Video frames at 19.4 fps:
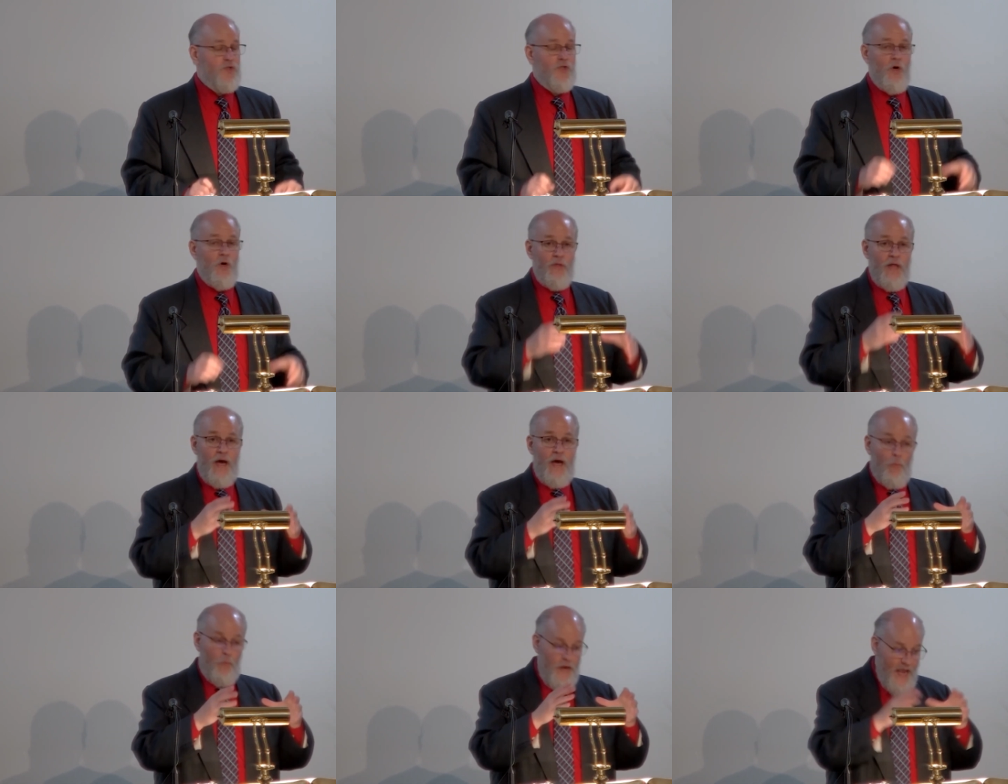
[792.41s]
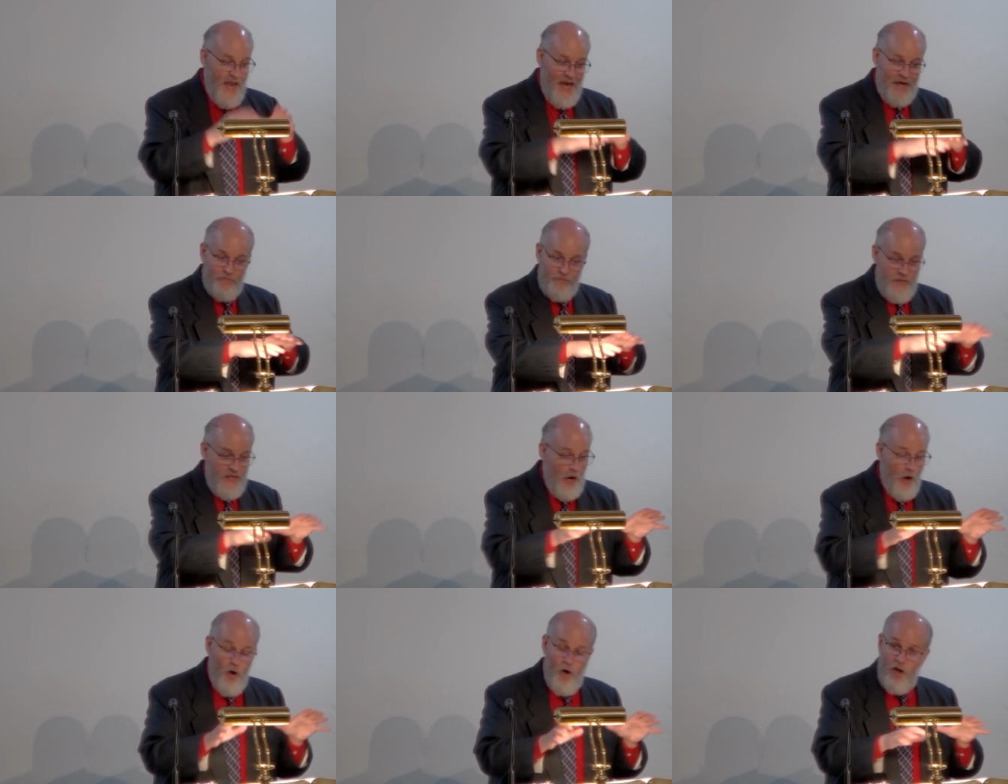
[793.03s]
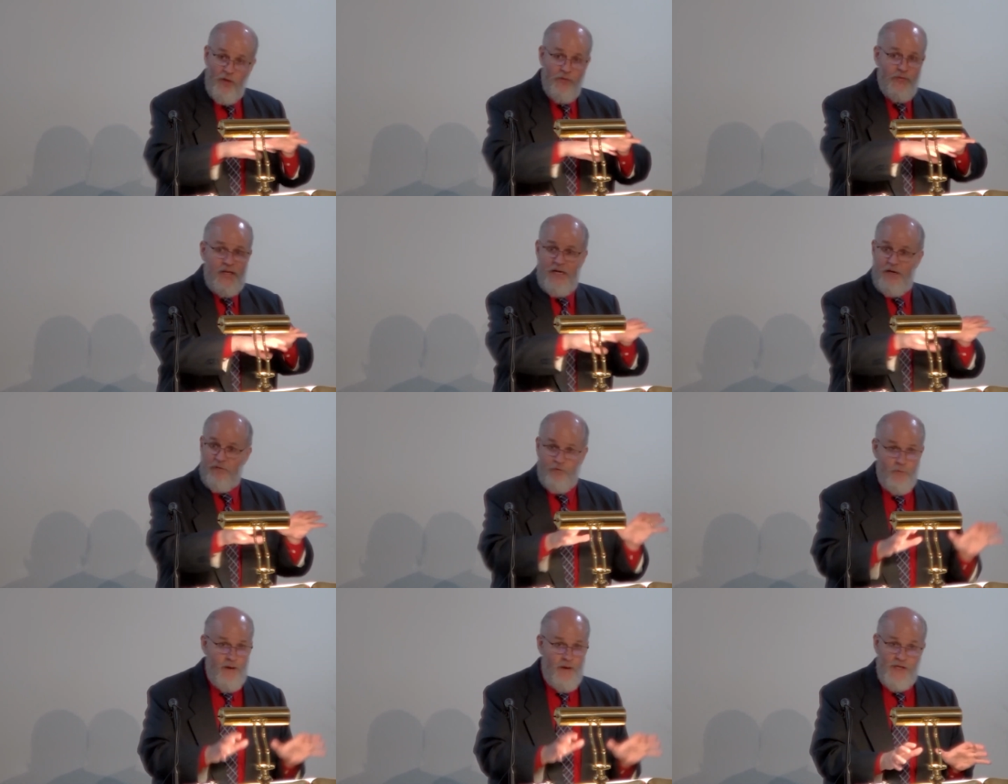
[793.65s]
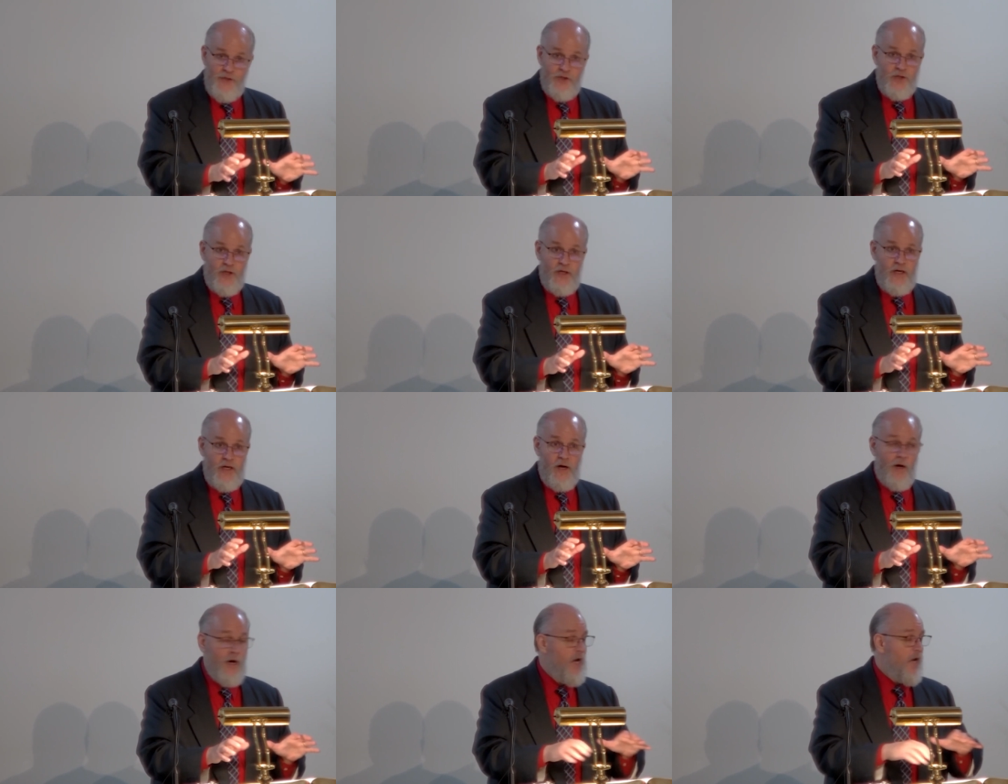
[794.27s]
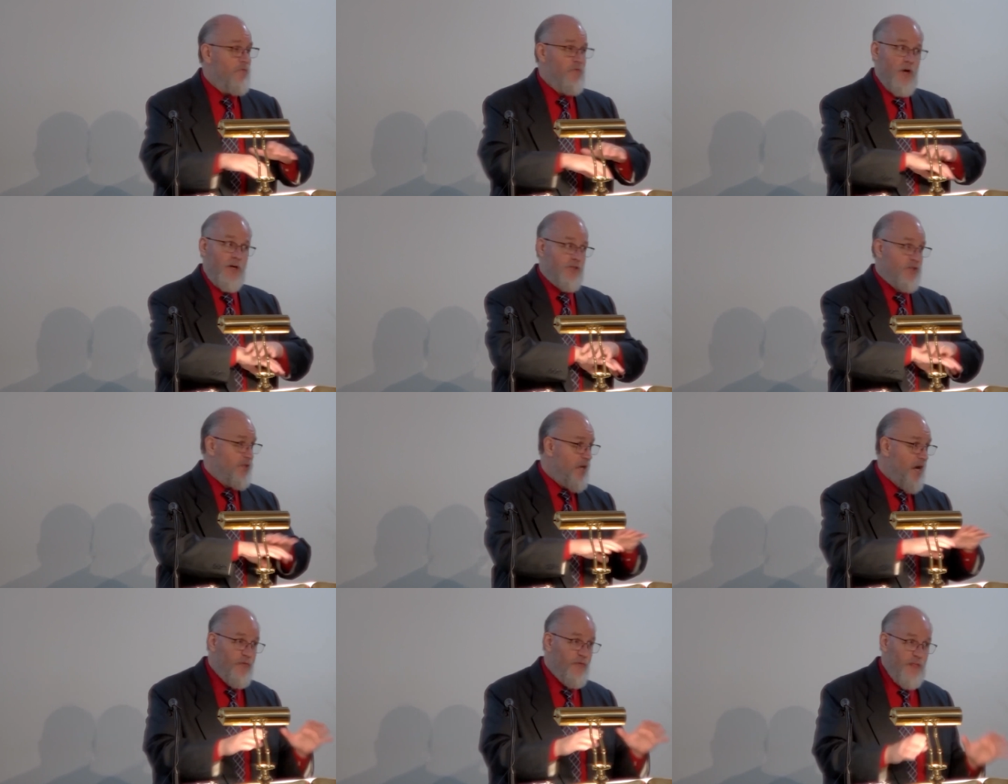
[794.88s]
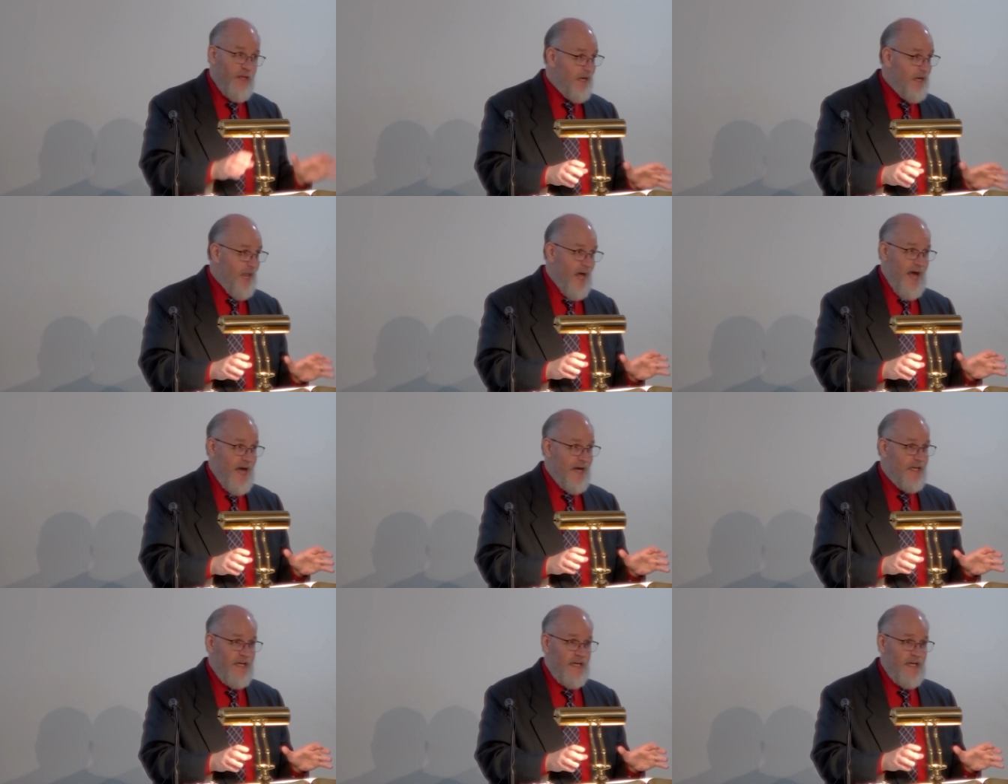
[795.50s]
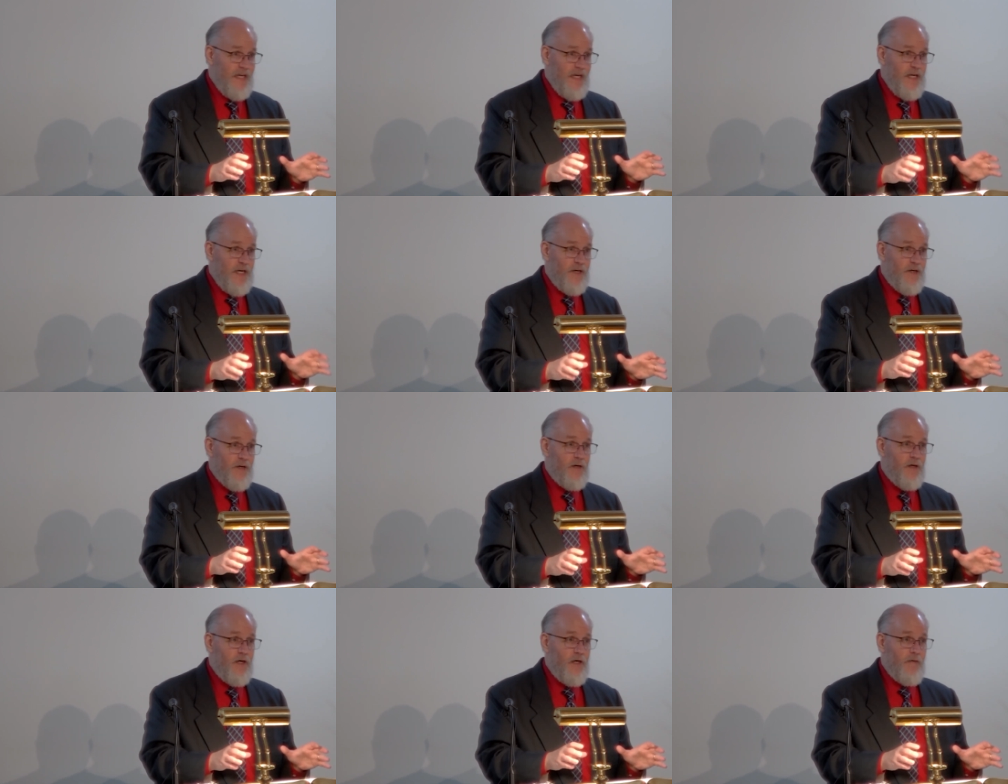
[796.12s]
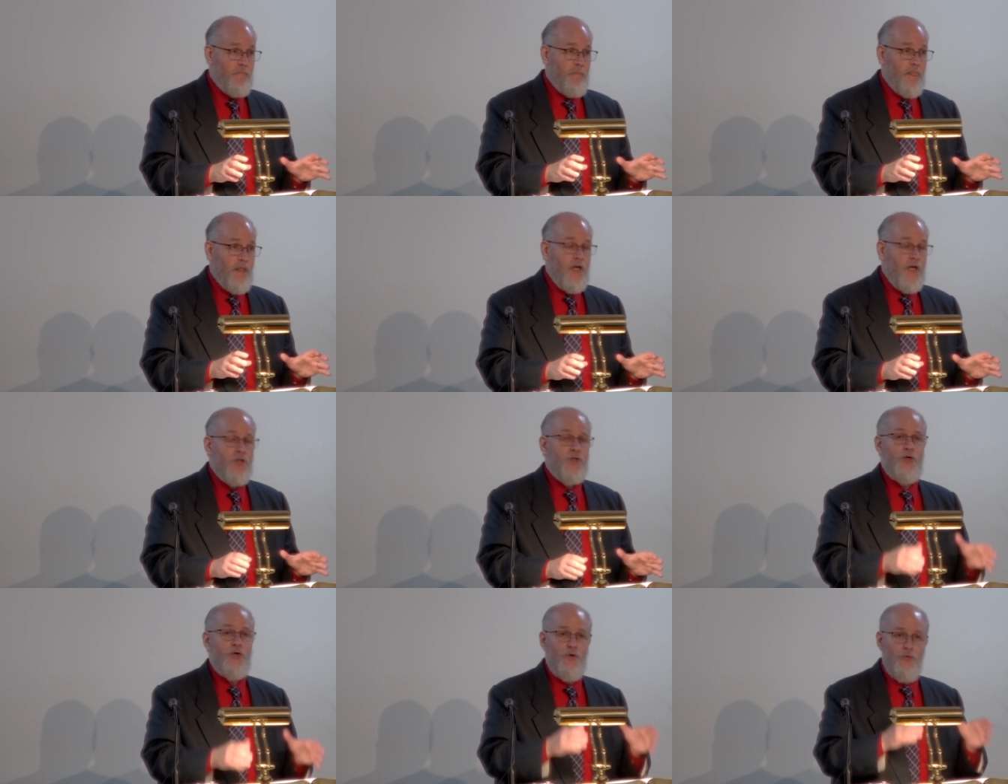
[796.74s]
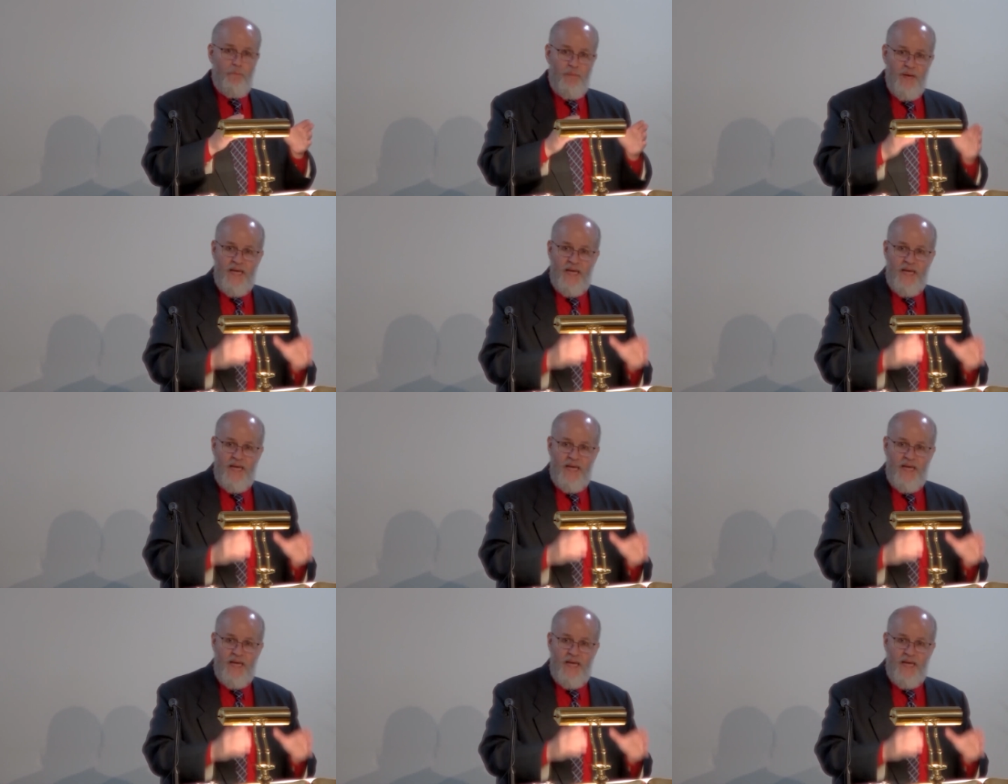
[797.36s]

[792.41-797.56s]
So that we have the, all the information here. There's nothing lacking here to